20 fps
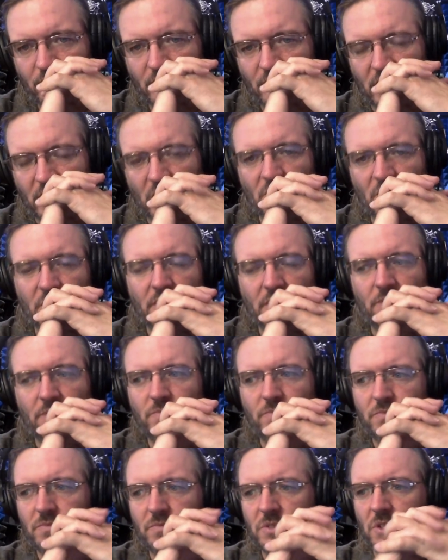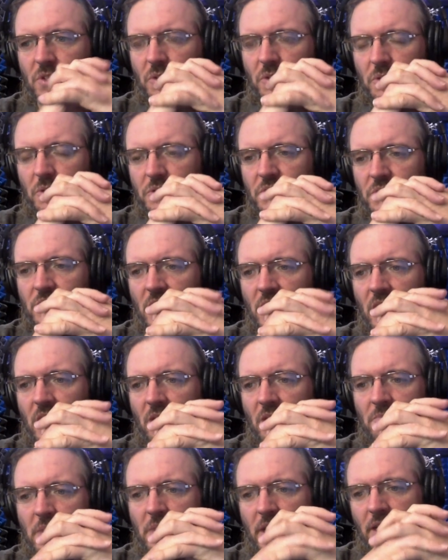The only solution there
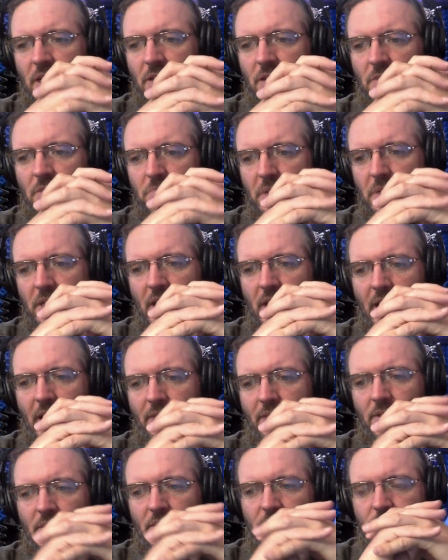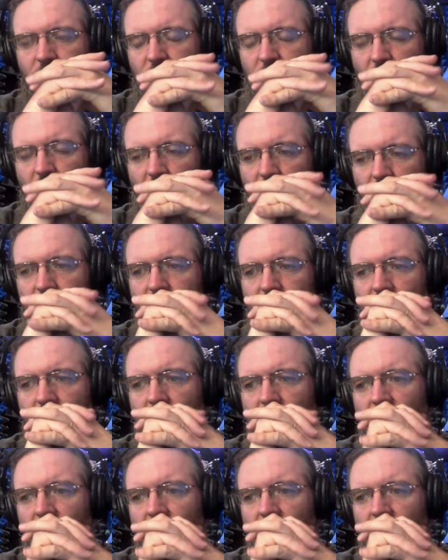may be to have it serviced.